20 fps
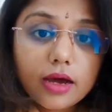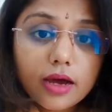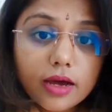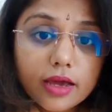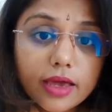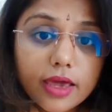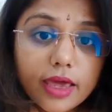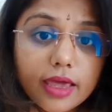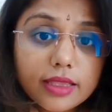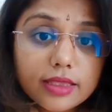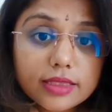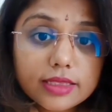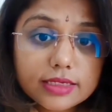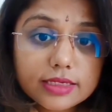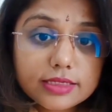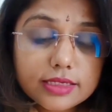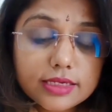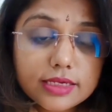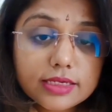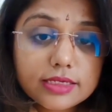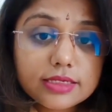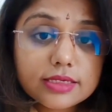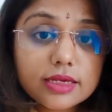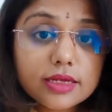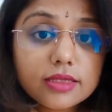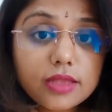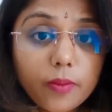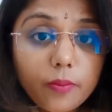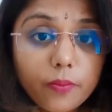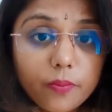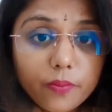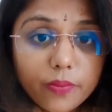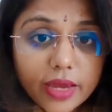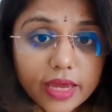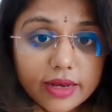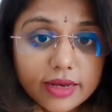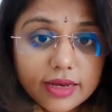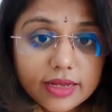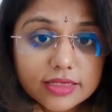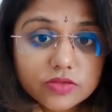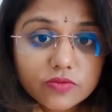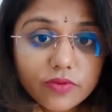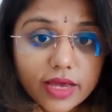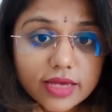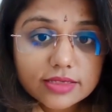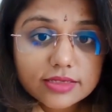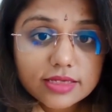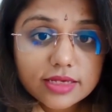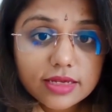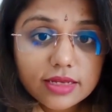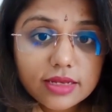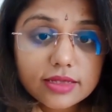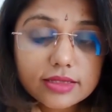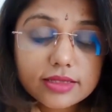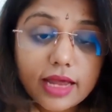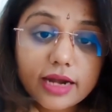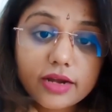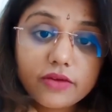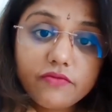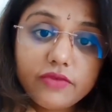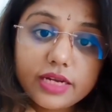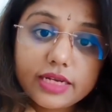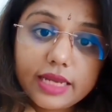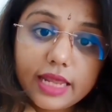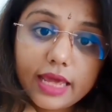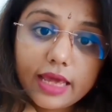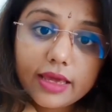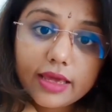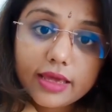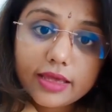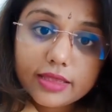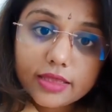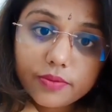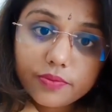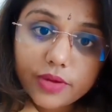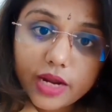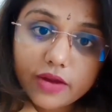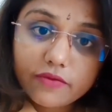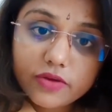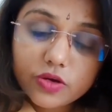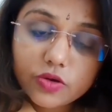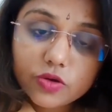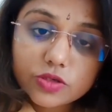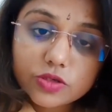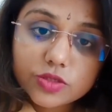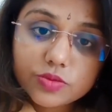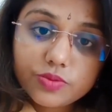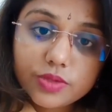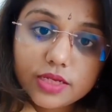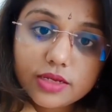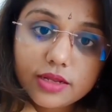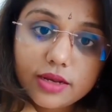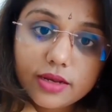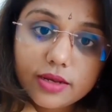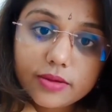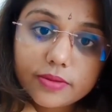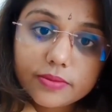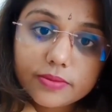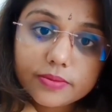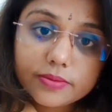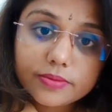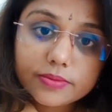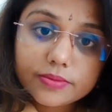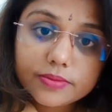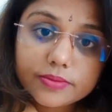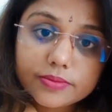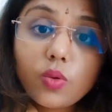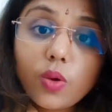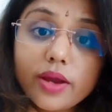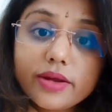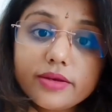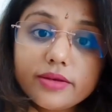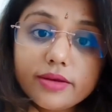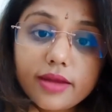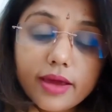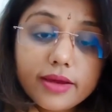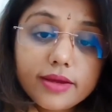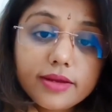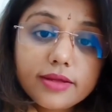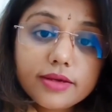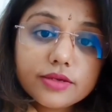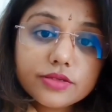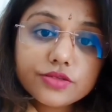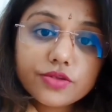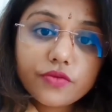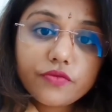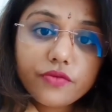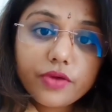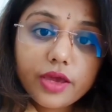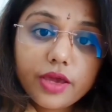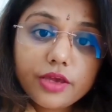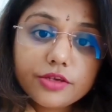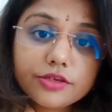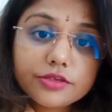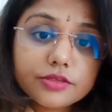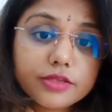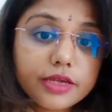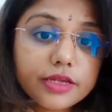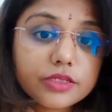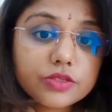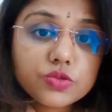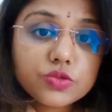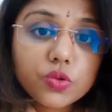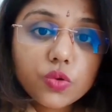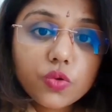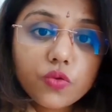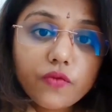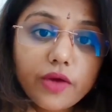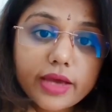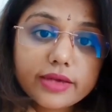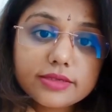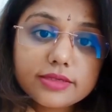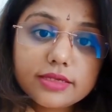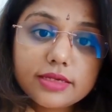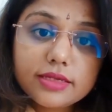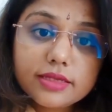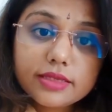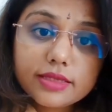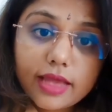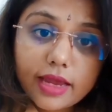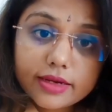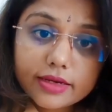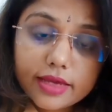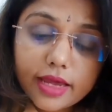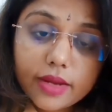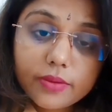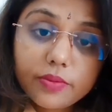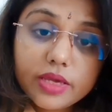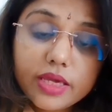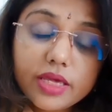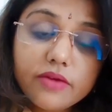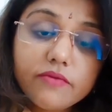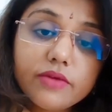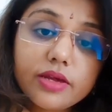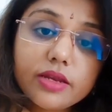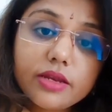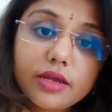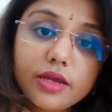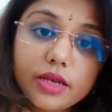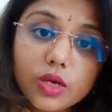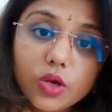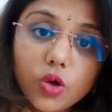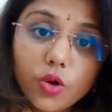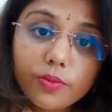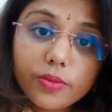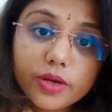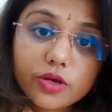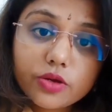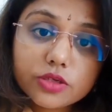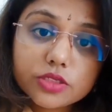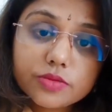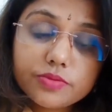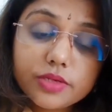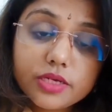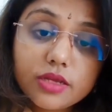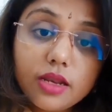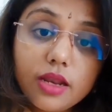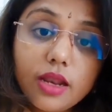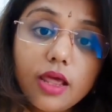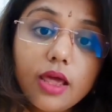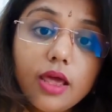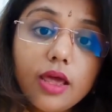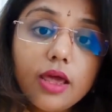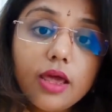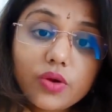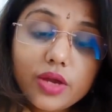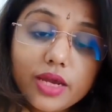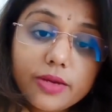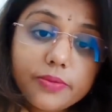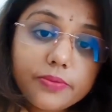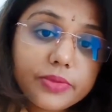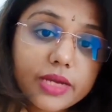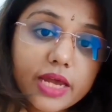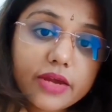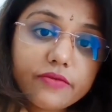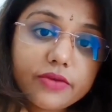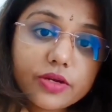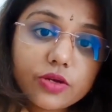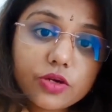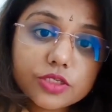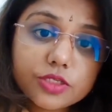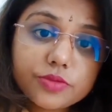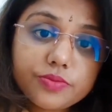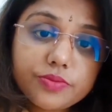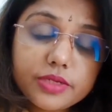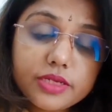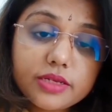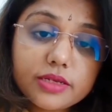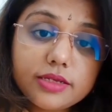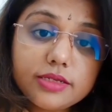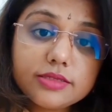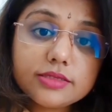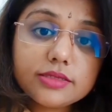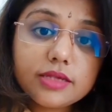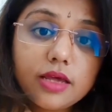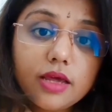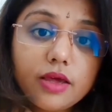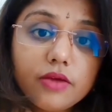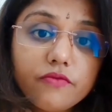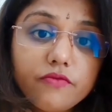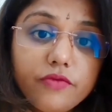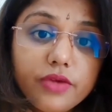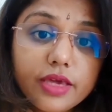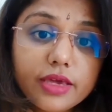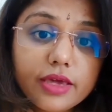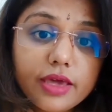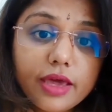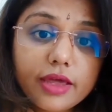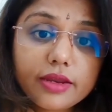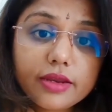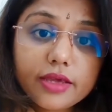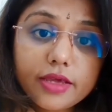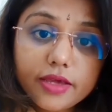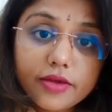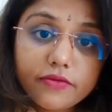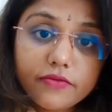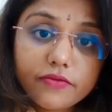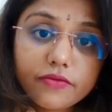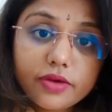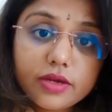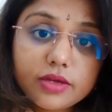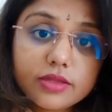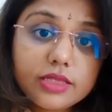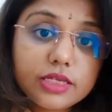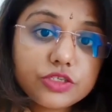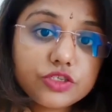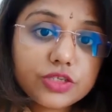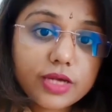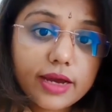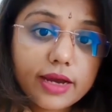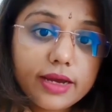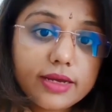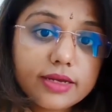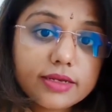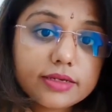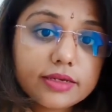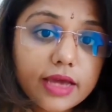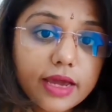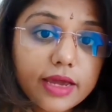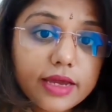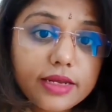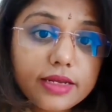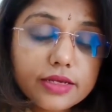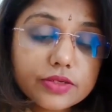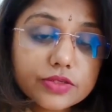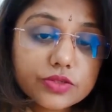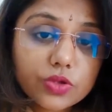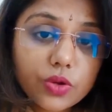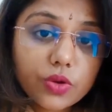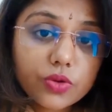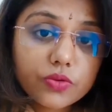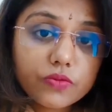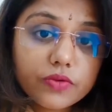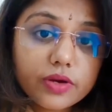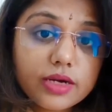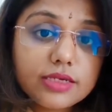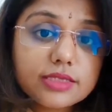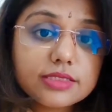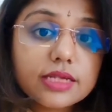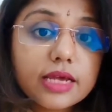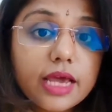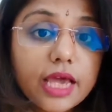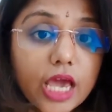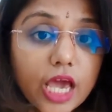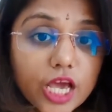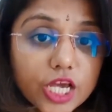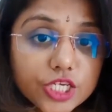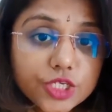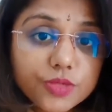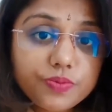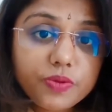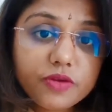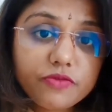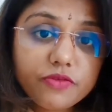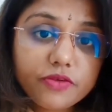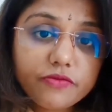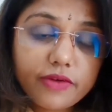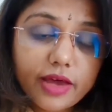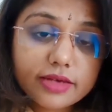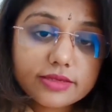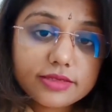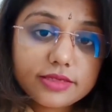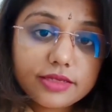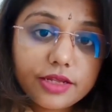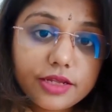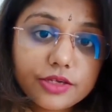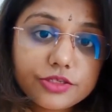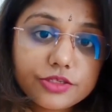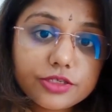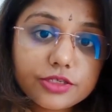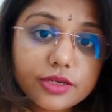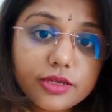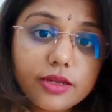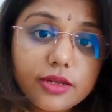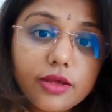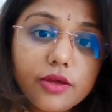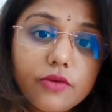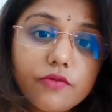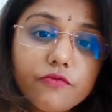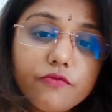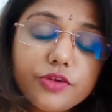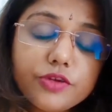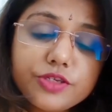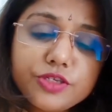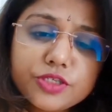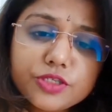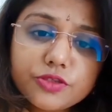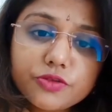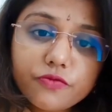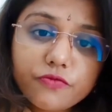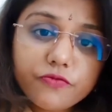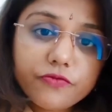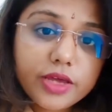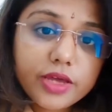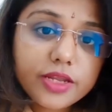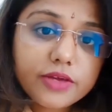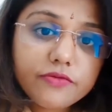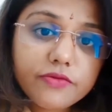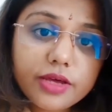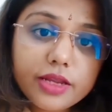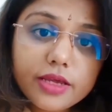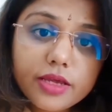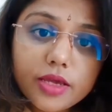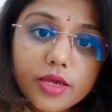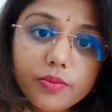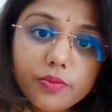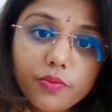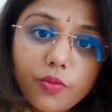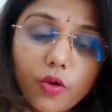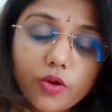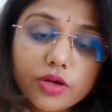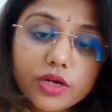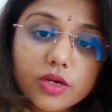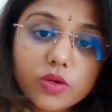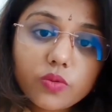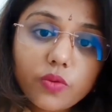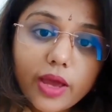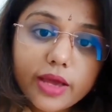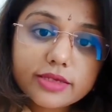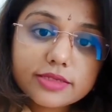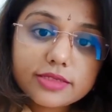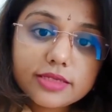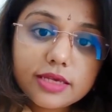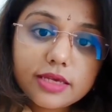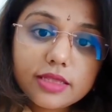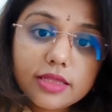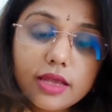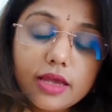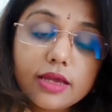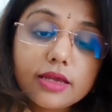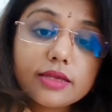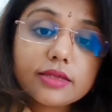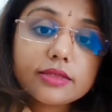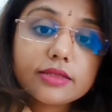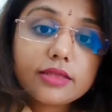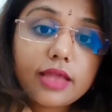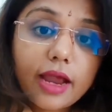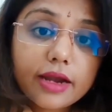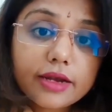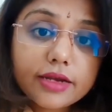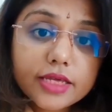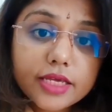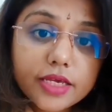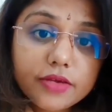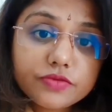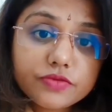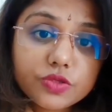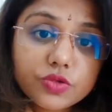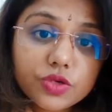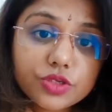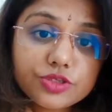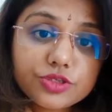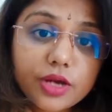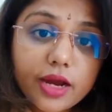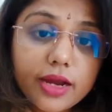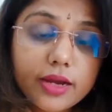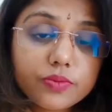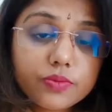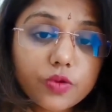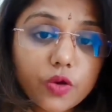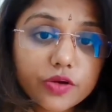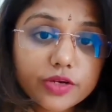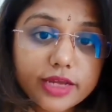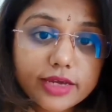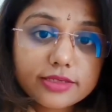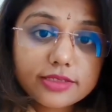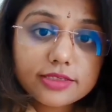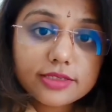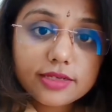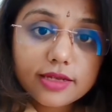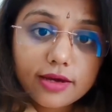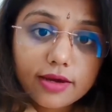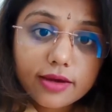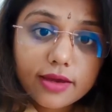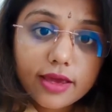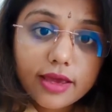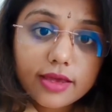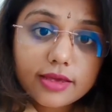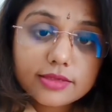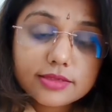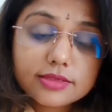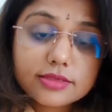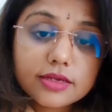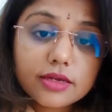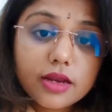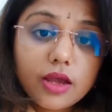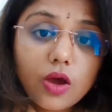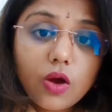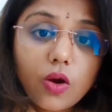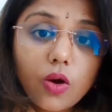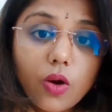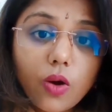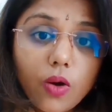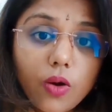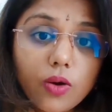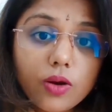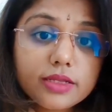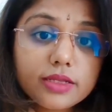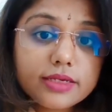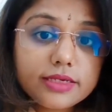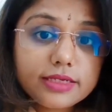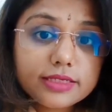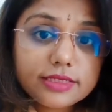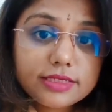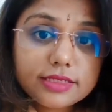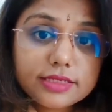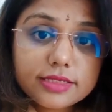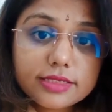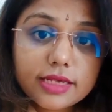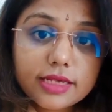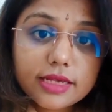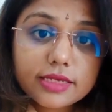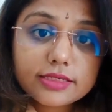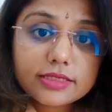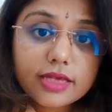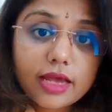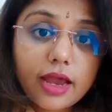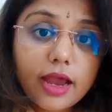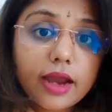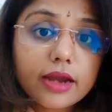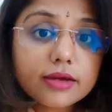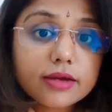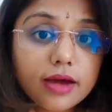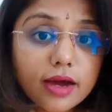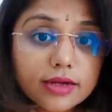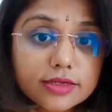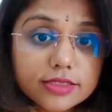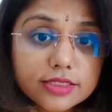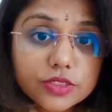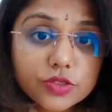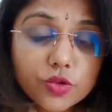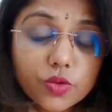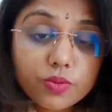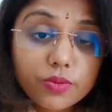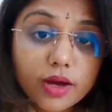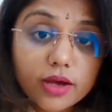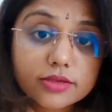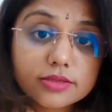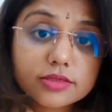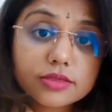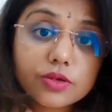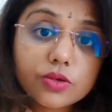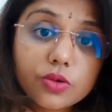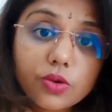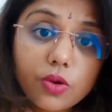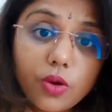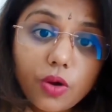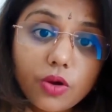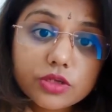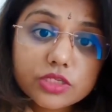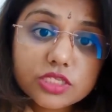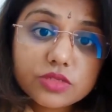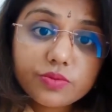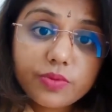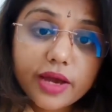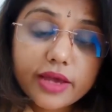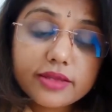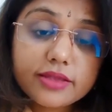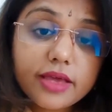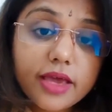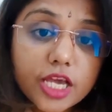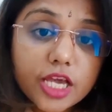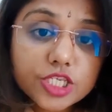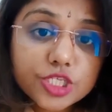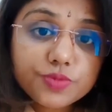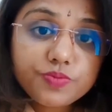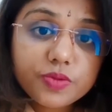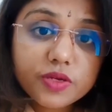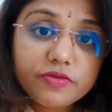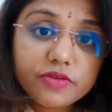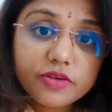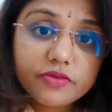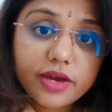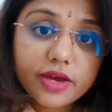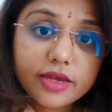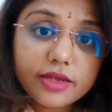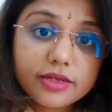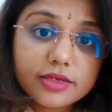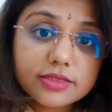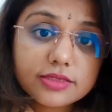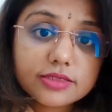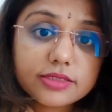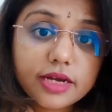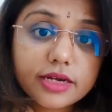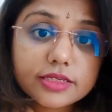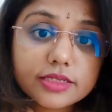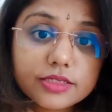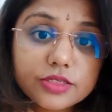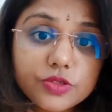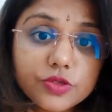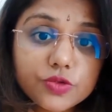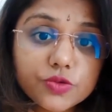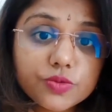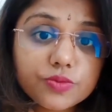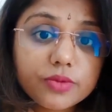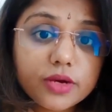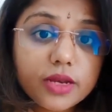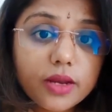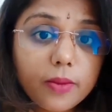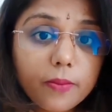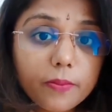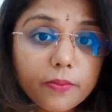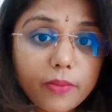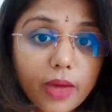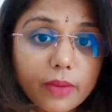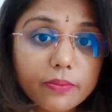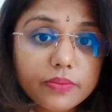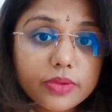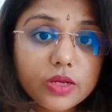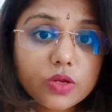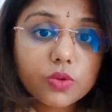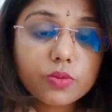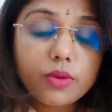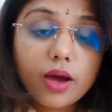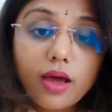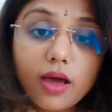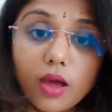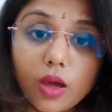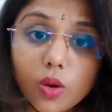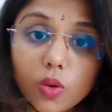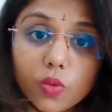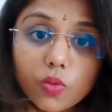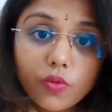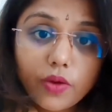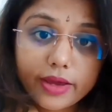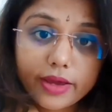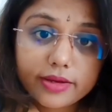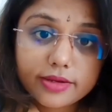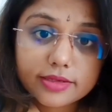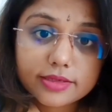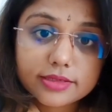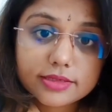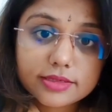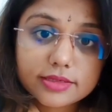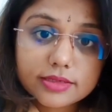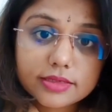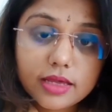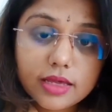Again, this is the painless vaccine that we take in the private hospital. Now at 9 years of age, there is no vaccine that can be given in a government hospital. Now in private hospitals, we can give the child 9 years onwards HPV vaccination, which is a very important vaccine that gives your child protection against all the diseases and carcinomas caused by the HPV virus, that is human papilloma virus.